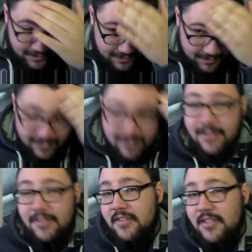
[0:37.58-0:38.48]

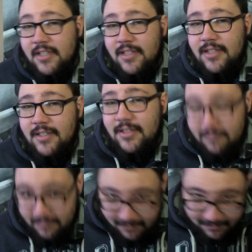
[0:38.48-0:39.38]

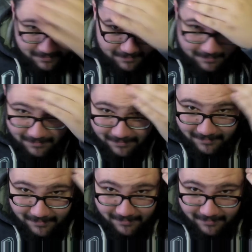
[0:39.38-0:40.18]
No one is speaking in this clip.